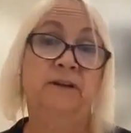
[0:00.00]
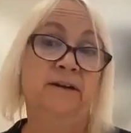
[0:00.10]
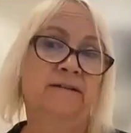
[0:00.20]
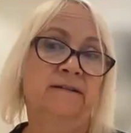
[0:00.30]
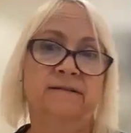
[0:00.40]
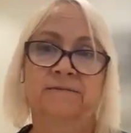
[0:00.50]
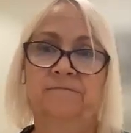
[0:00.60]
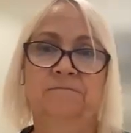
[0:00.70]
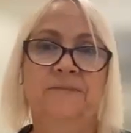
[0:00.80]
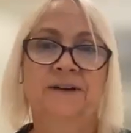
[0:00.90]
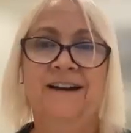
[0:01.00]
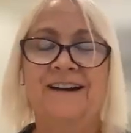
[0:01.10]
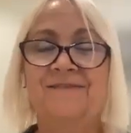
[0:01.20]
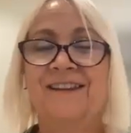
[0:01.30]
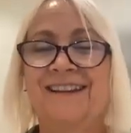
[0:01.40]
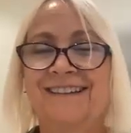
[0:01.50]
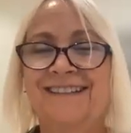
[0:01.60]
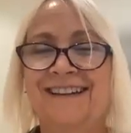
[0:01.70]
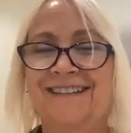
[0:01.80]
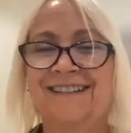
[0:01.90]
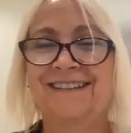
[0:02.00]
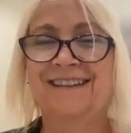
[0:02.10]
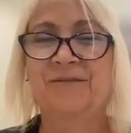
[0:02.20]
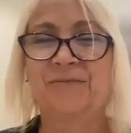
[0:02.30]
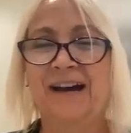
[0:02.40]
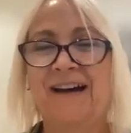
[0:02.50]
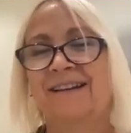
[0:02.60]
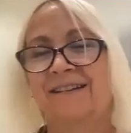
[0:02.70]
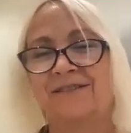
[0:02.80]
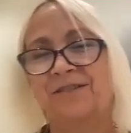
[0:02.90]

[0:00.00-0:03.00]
because everything changes in the body.